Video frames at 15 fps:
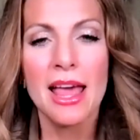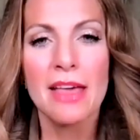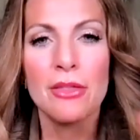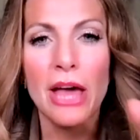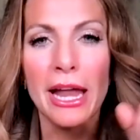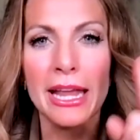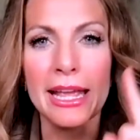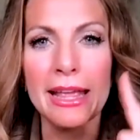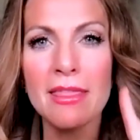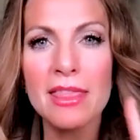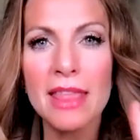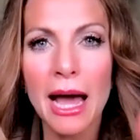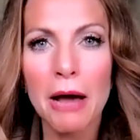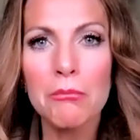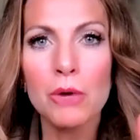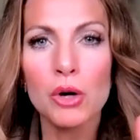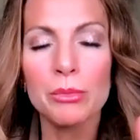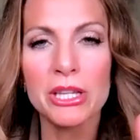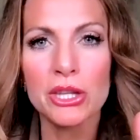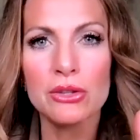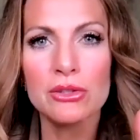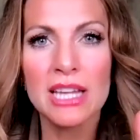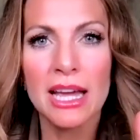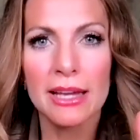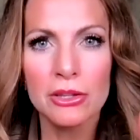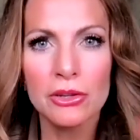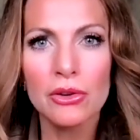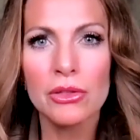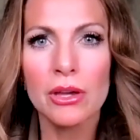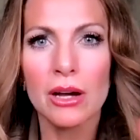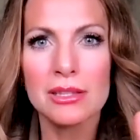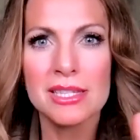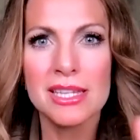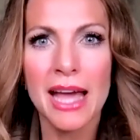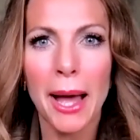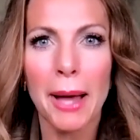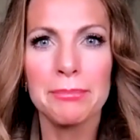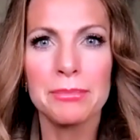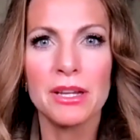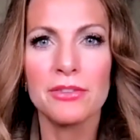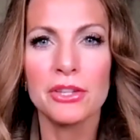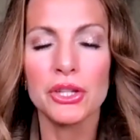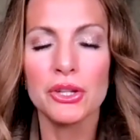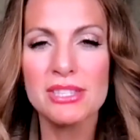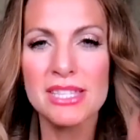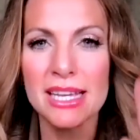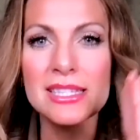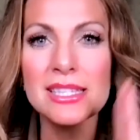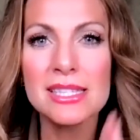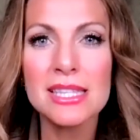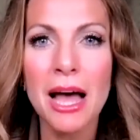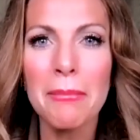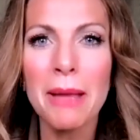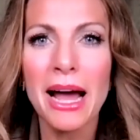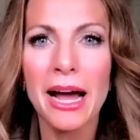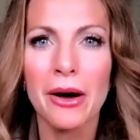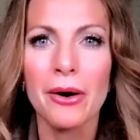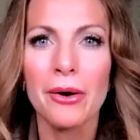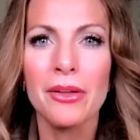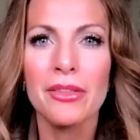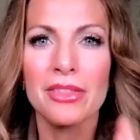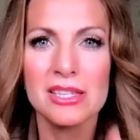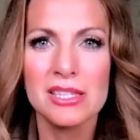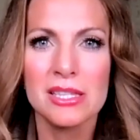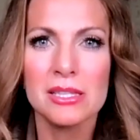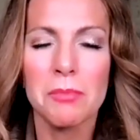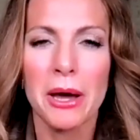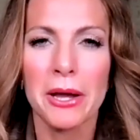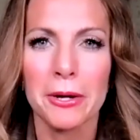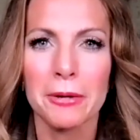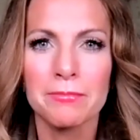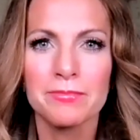that in that moment, you take your thoughts captive and you say, somehow this is better.